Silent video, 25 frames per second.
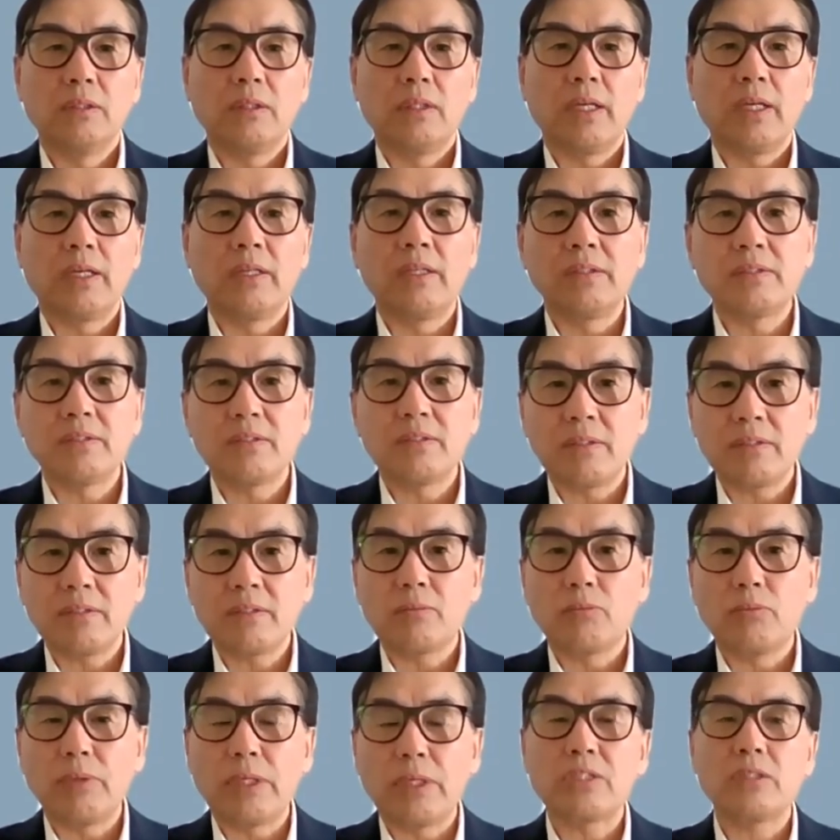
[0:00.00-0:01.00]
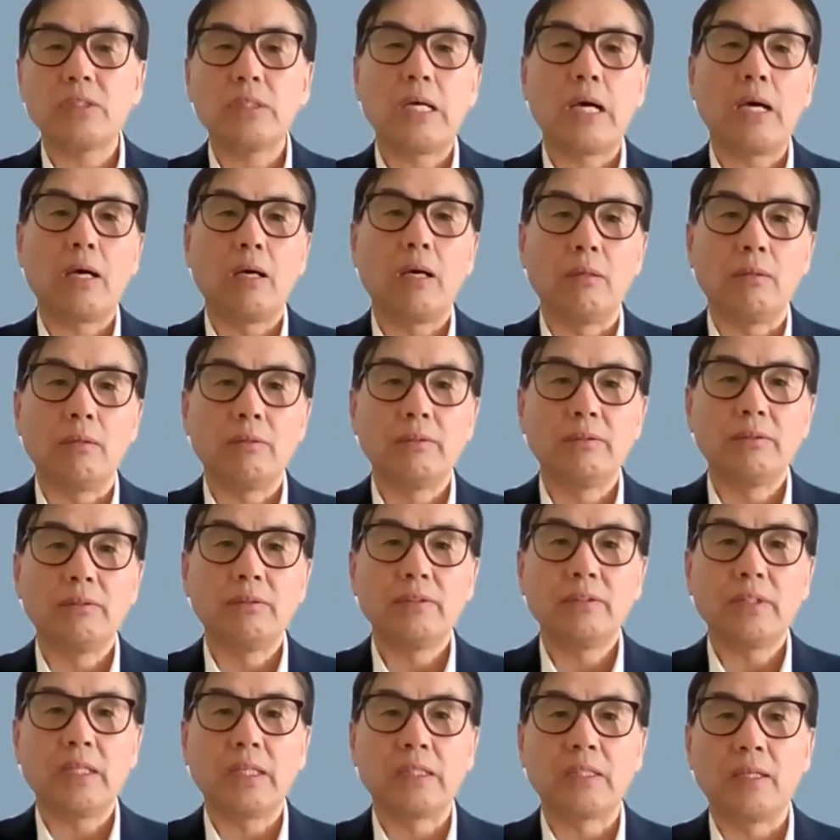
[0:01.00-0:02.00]
It is this rationale
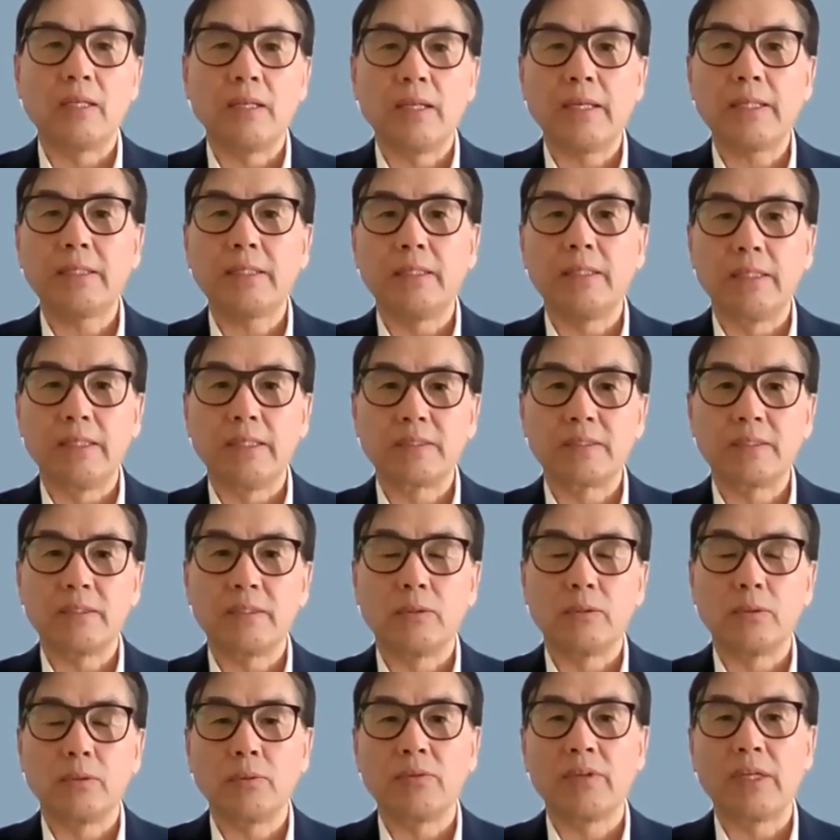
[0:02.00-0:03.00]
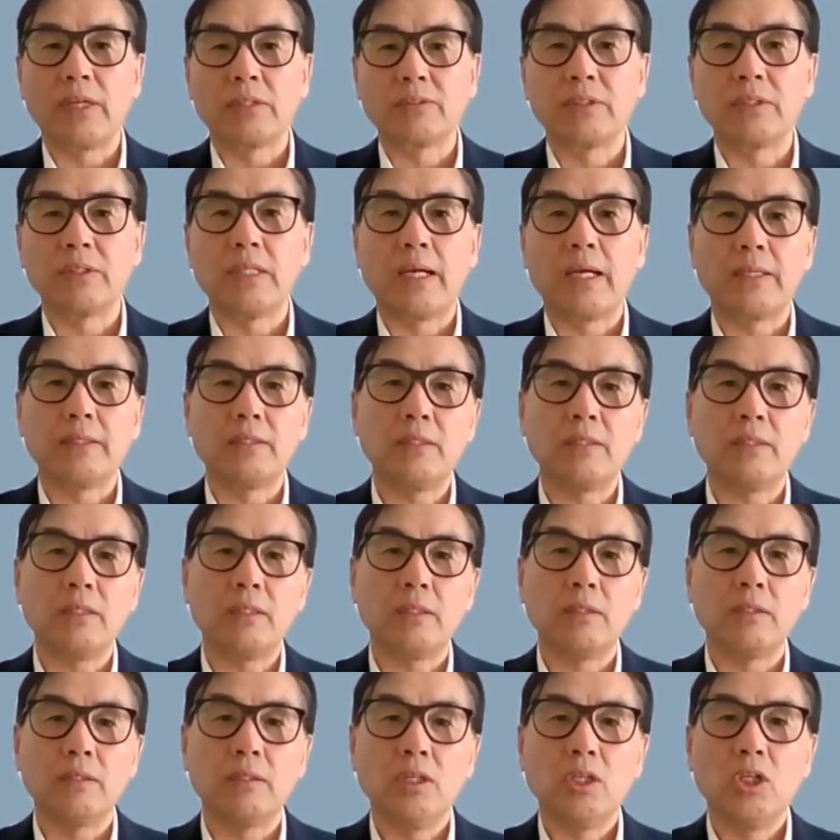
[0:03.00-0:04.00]
that led us in
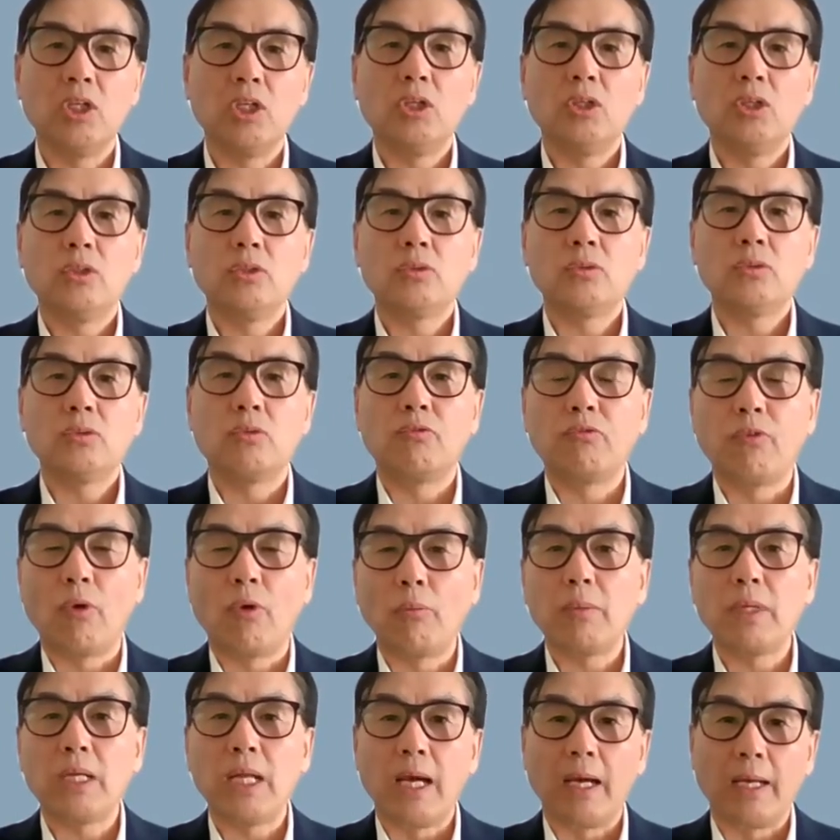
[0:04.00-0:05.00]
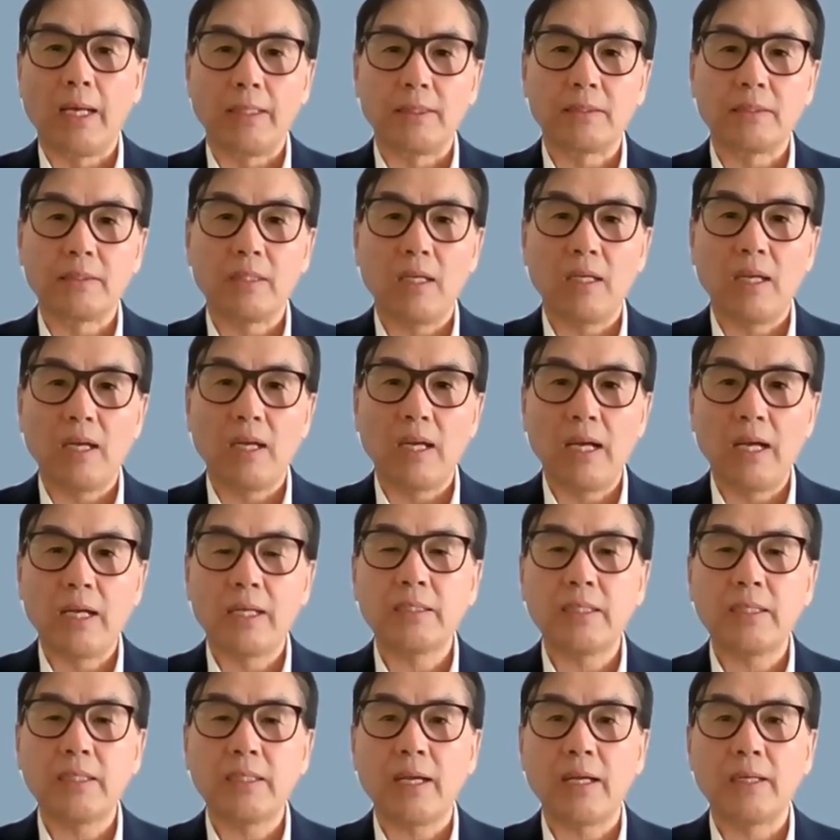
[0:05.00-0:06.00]
2019 to formalize
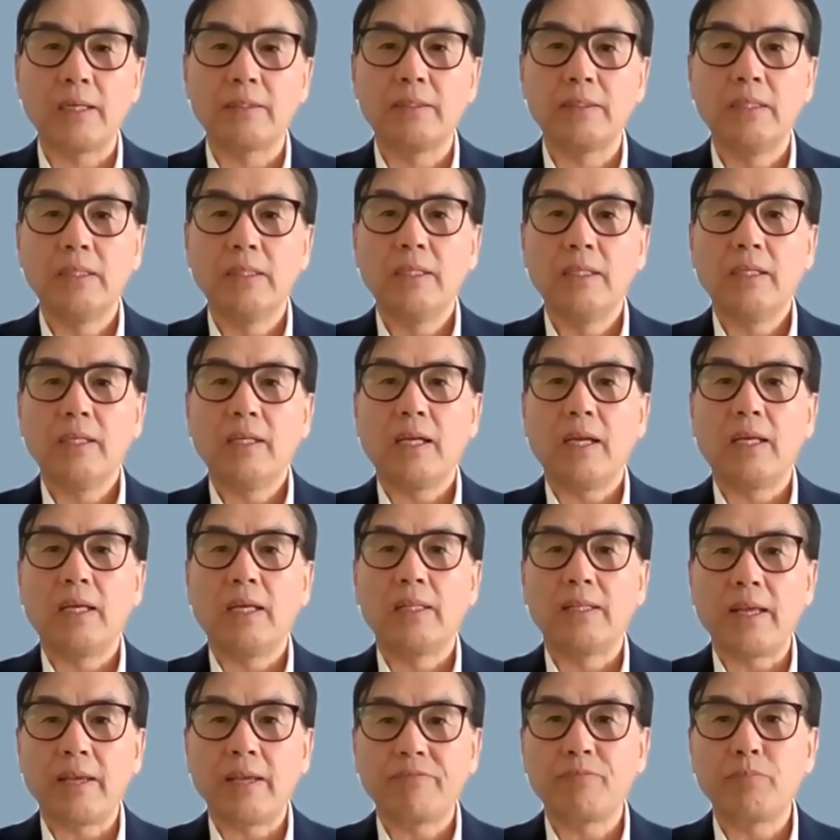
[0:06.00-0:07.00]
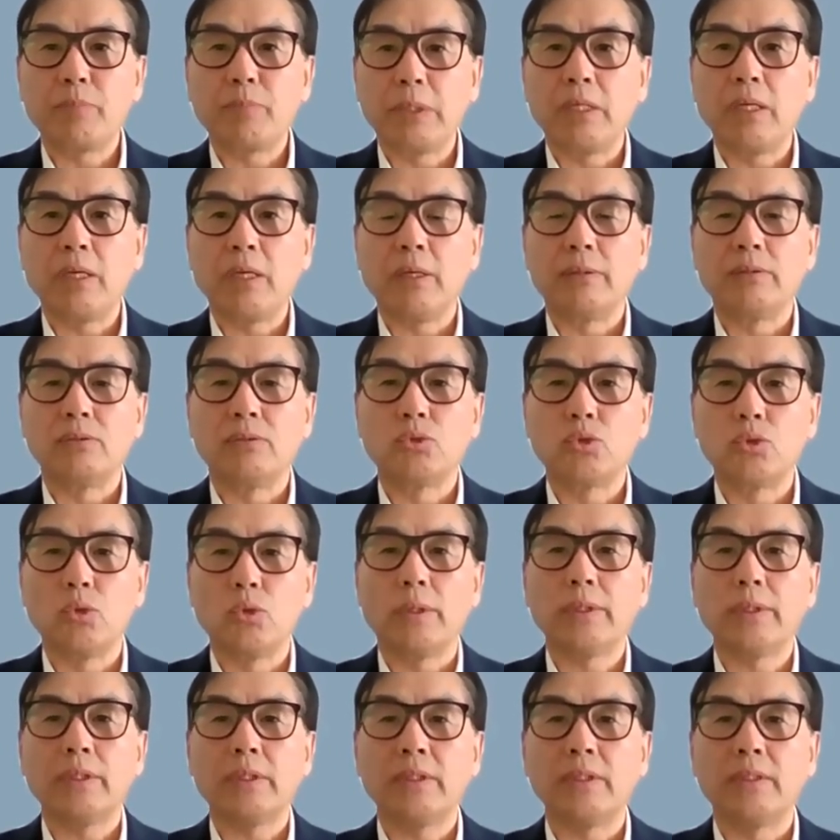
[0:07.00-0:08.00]
UNCTAD and FBN
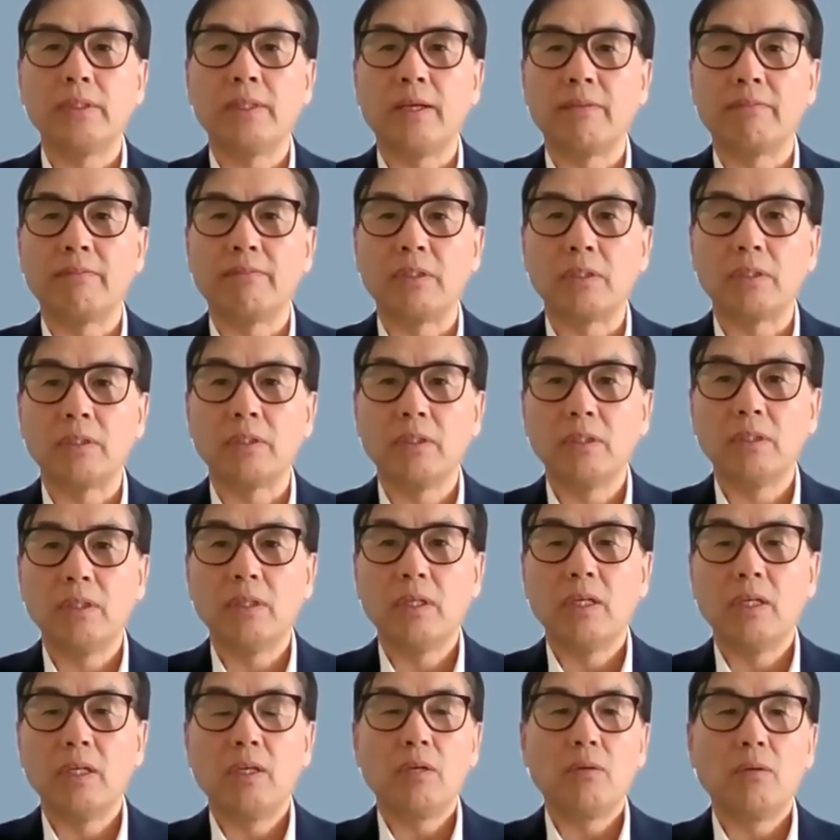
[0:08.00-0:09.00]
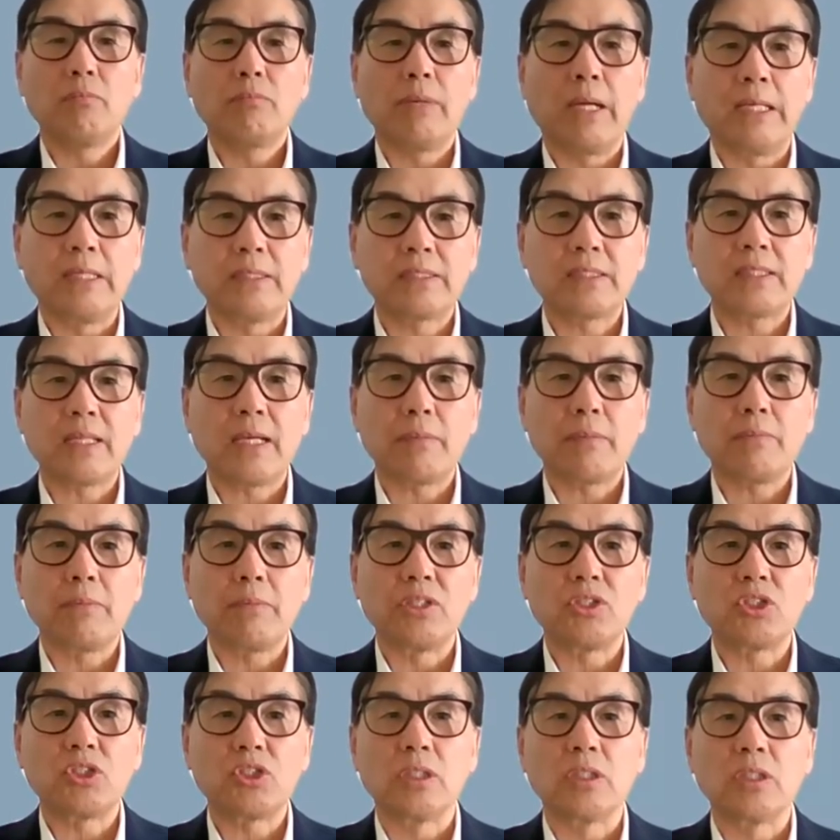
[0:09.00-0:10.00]
joint endeavor by
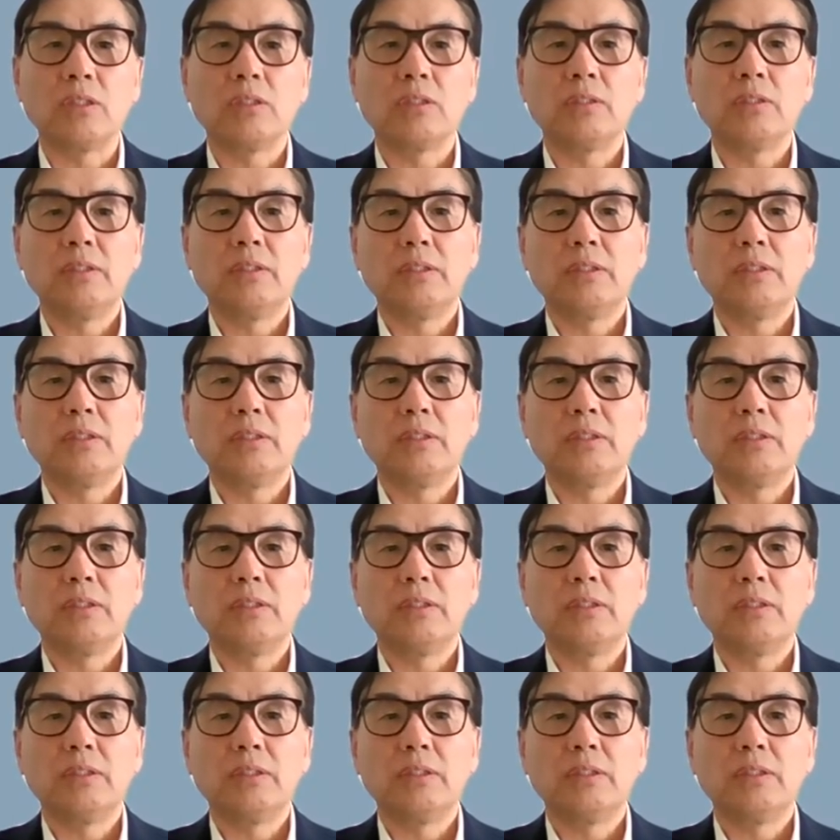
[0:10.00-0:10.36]
establishing